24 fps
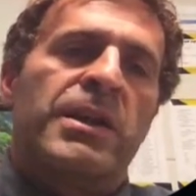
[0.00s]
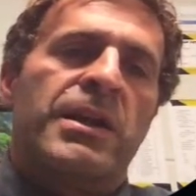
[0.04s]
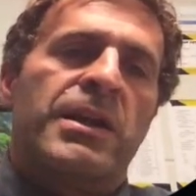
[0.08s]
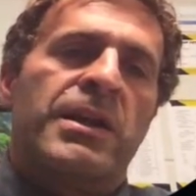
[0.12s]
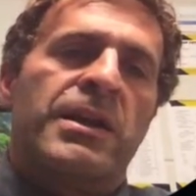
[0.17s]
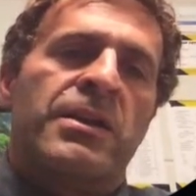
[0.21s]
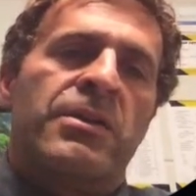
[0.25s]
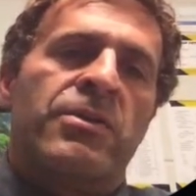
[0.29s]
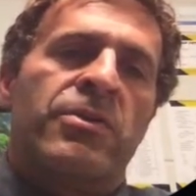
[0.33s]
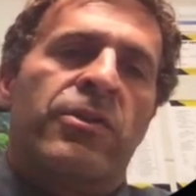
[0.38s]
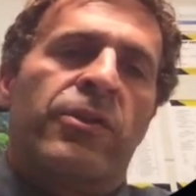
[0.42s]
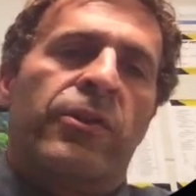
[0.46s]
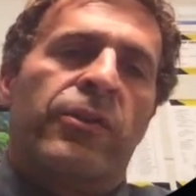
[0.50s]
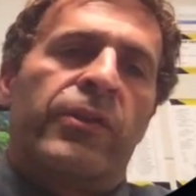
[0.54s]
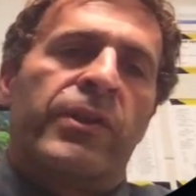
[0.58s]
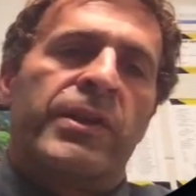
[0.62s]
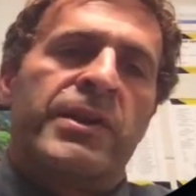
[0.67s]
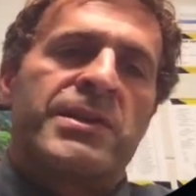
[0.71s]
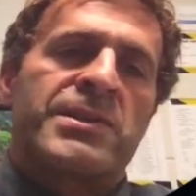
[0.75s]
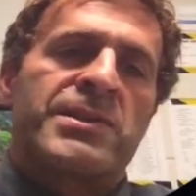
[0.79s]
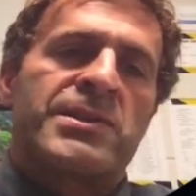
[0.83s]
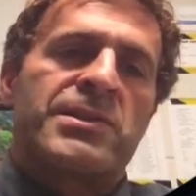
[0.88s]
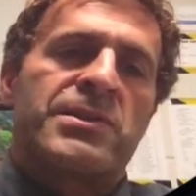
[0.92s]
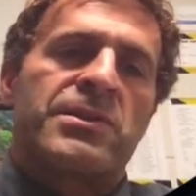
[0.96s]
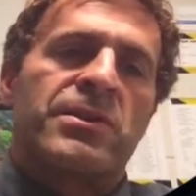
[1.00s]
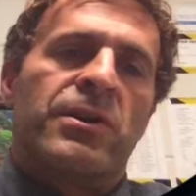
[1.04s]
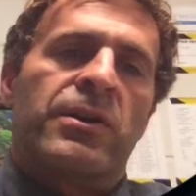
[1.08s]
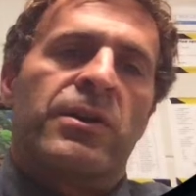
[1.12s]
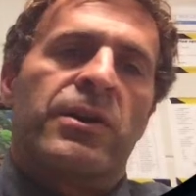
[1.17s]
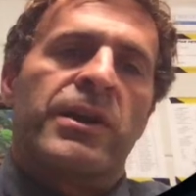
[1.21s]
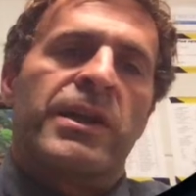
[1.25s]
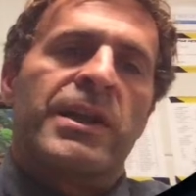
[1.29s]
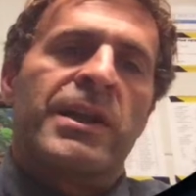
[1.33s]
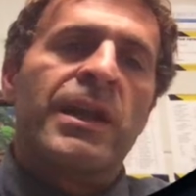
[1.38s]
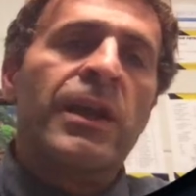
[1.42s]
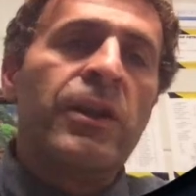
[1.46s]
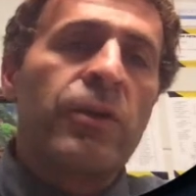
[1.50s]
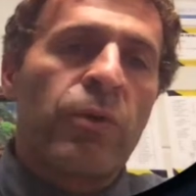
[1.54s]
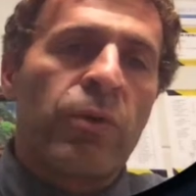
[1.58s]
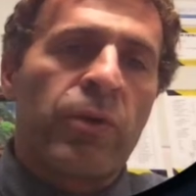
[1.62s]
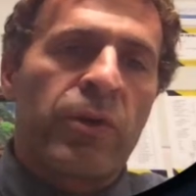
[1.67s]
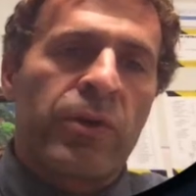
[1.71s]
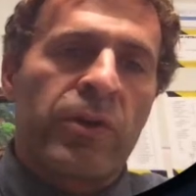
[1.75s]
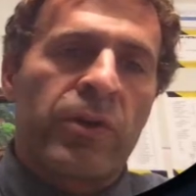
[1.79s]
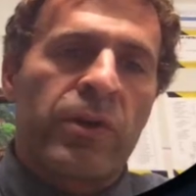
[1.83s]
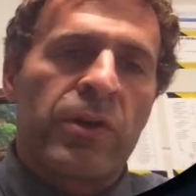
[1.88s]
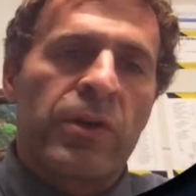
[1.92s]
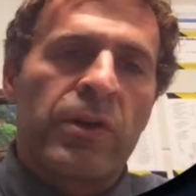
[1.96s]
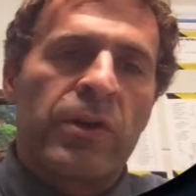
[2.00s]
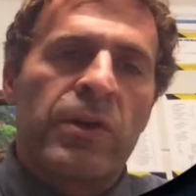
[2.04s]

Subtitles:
in the list in order